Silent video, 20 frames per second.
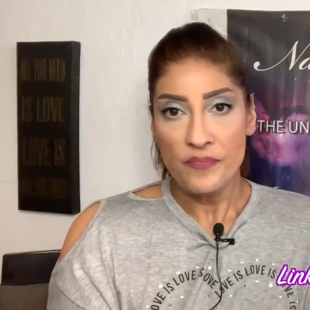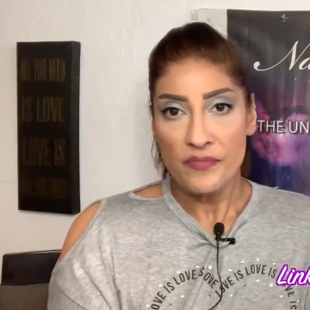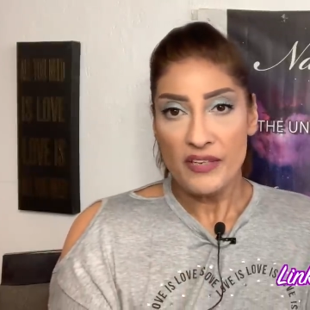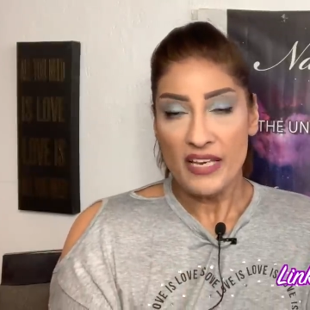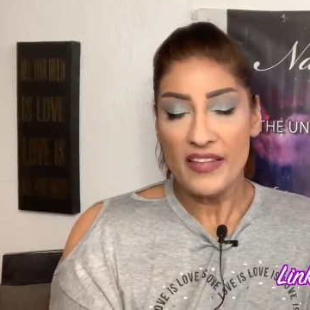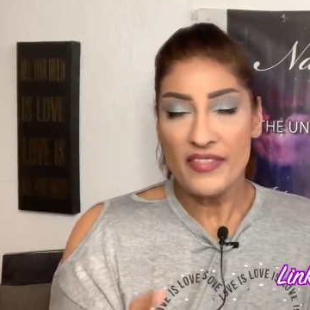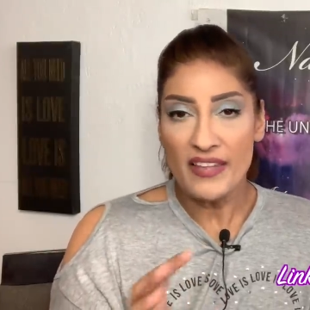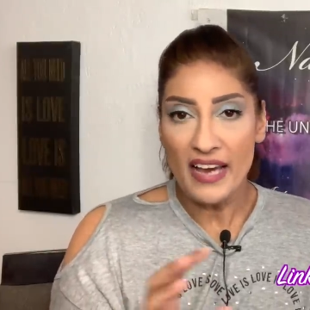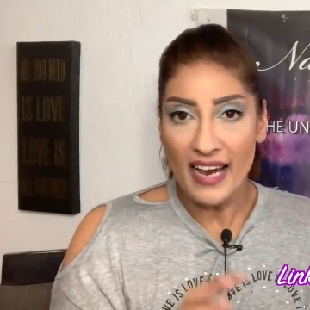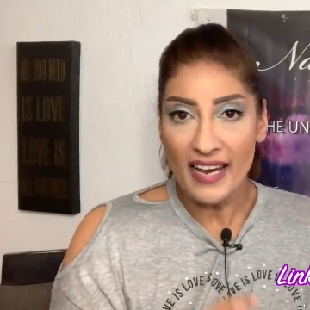
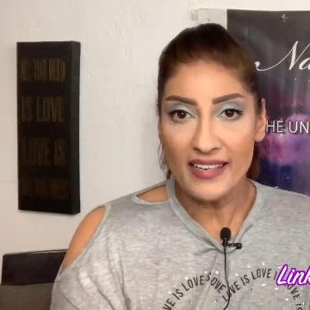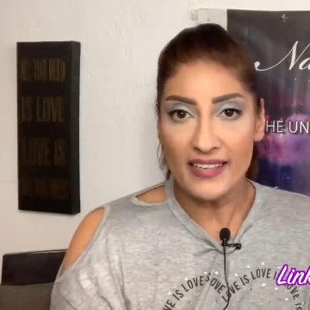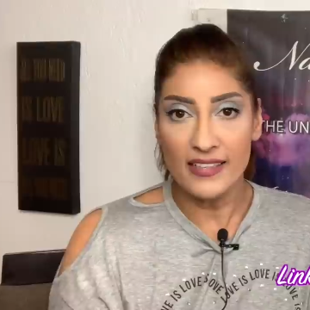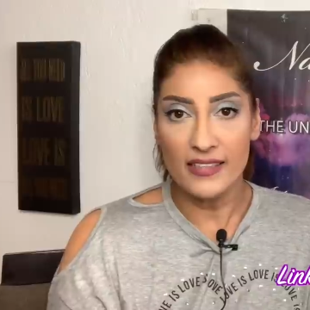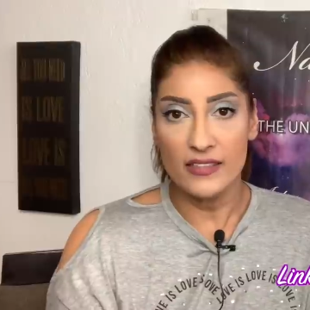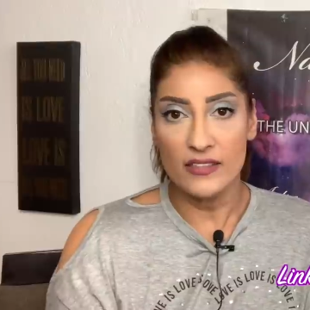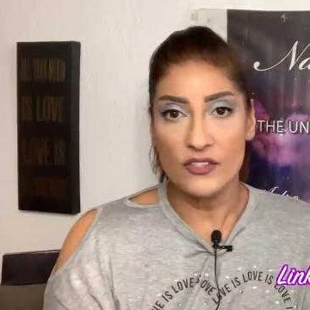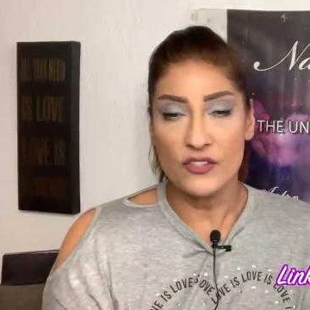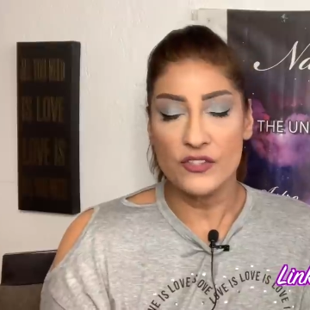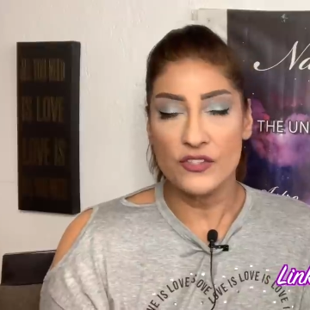and that
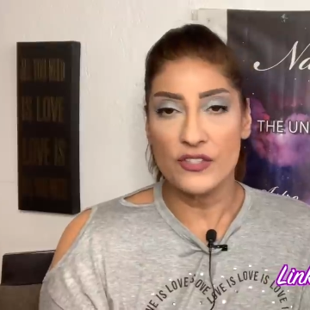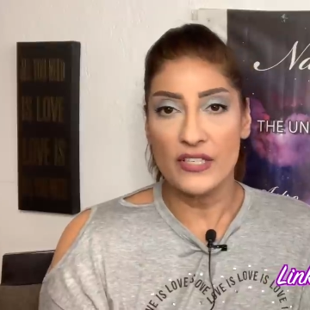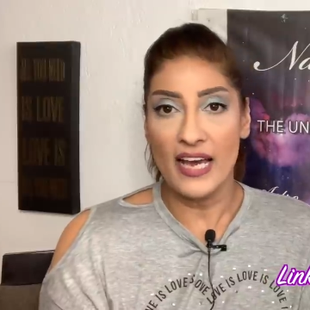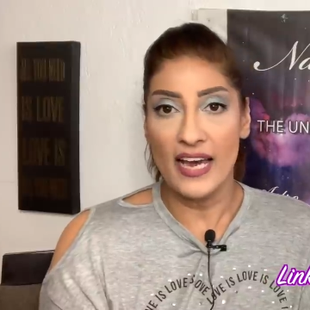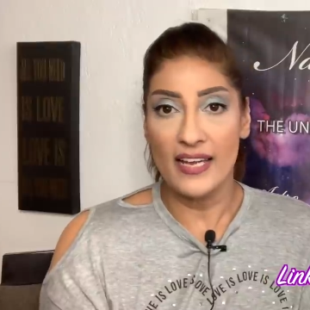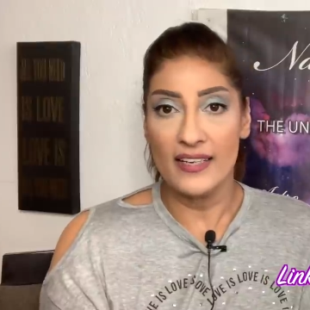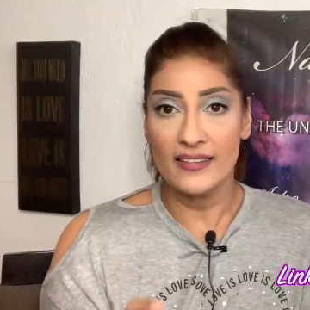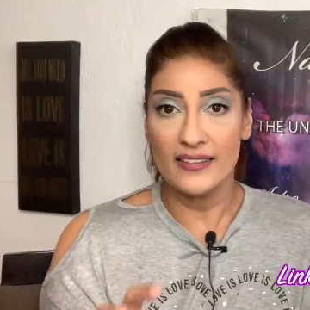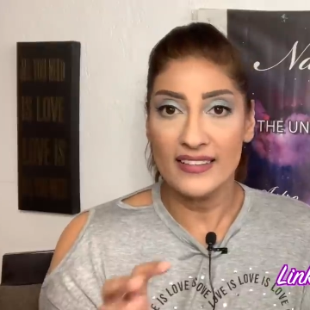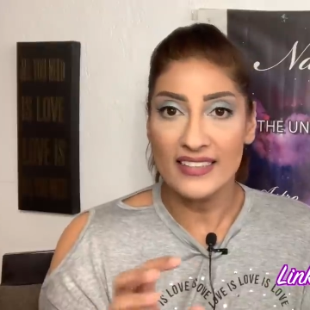is
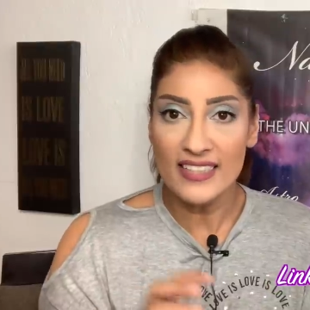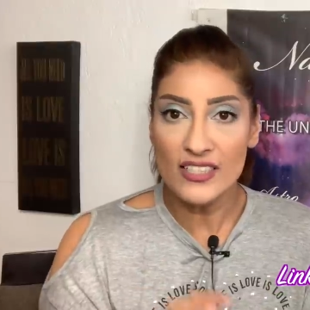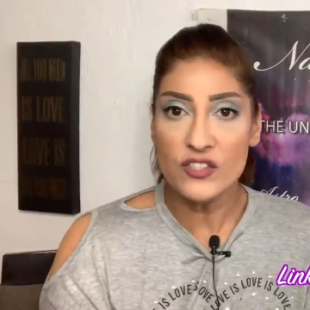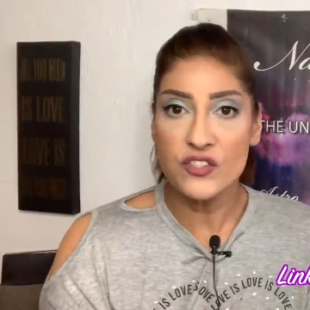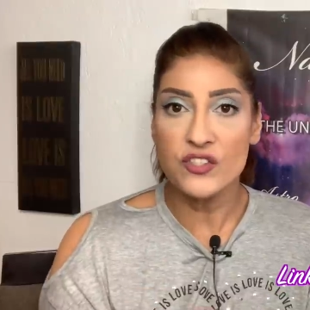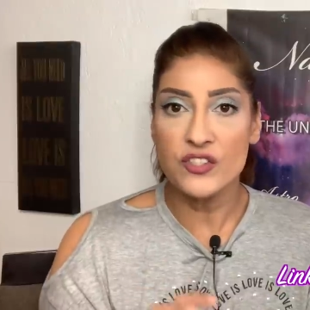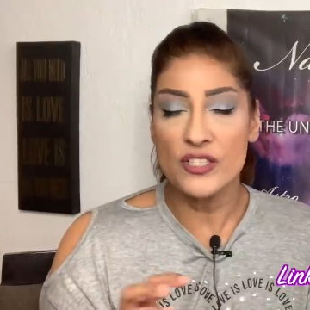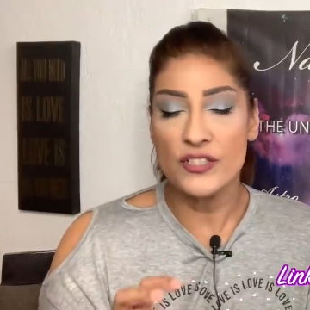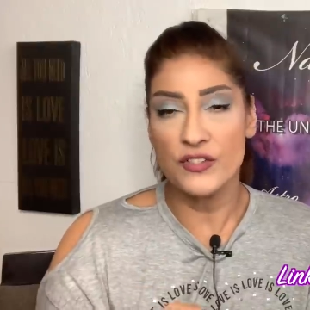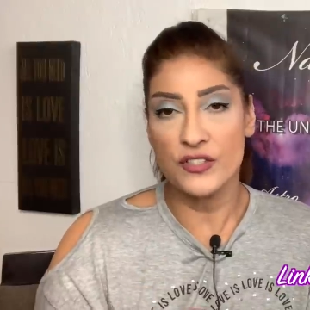that
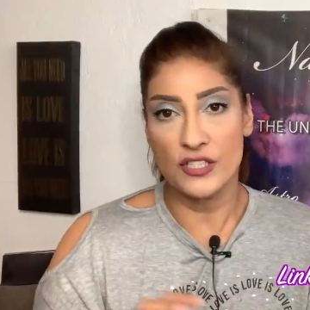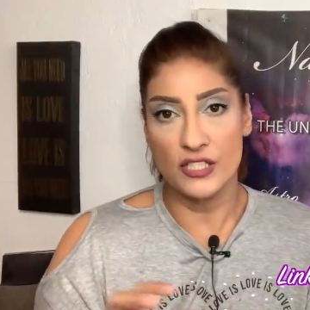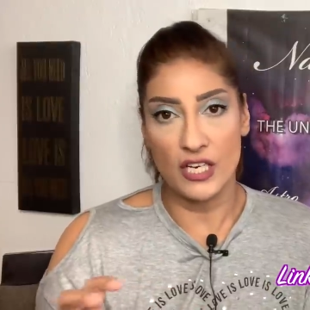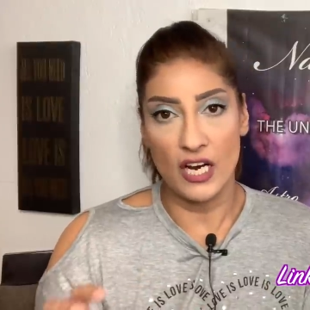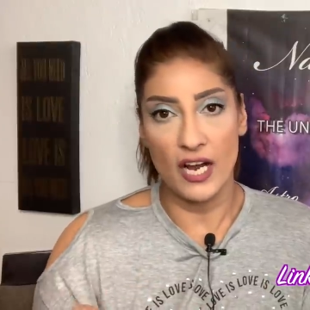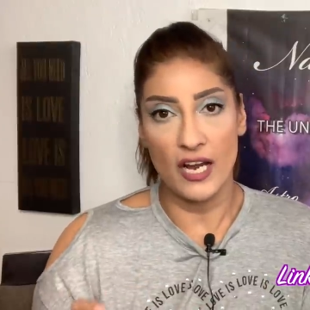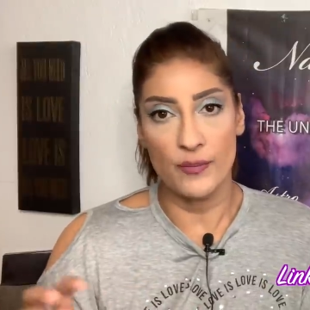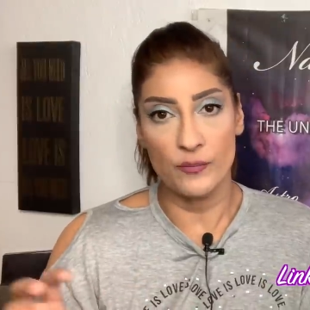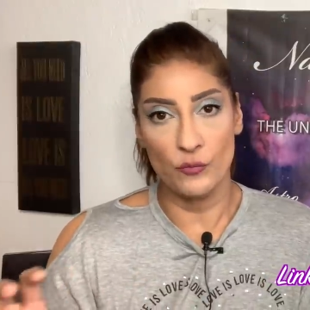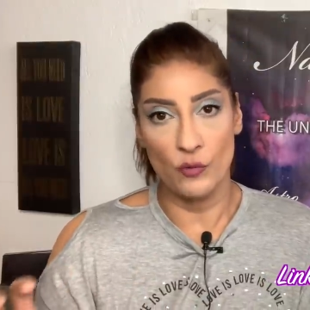this is a
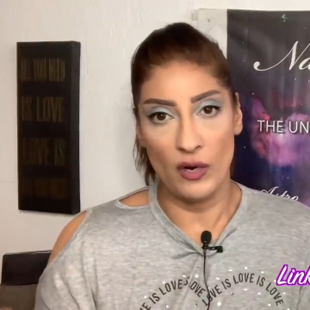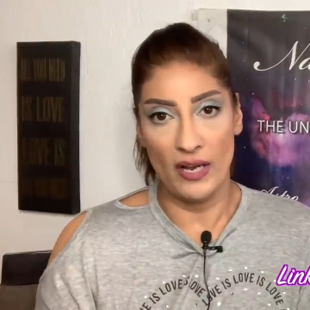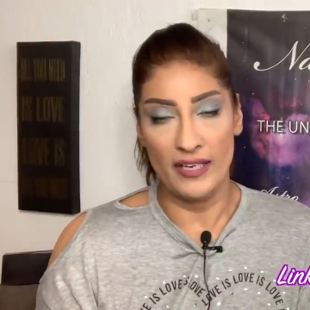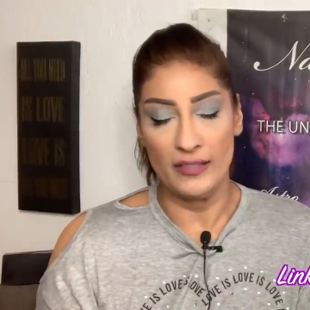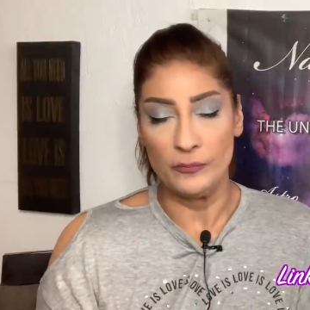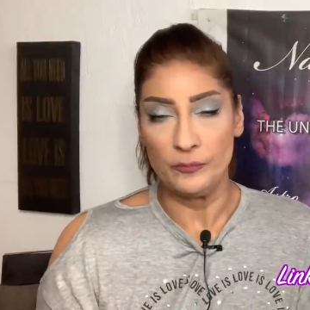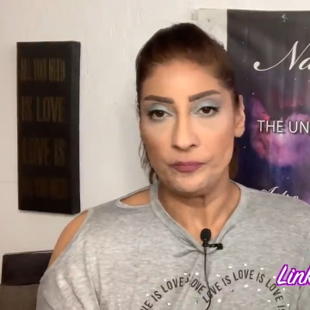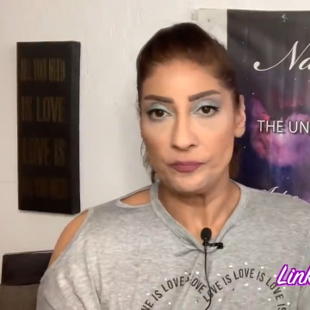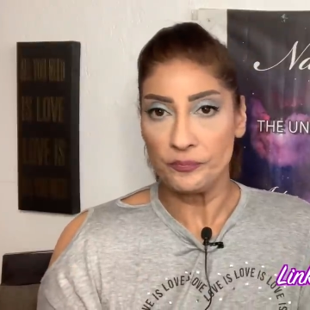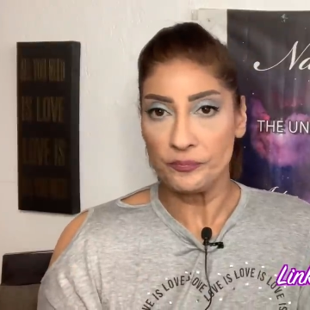time
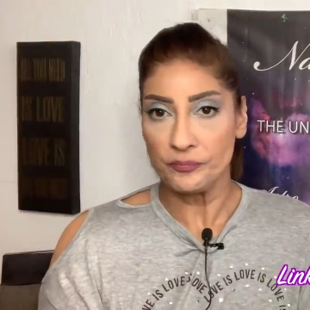when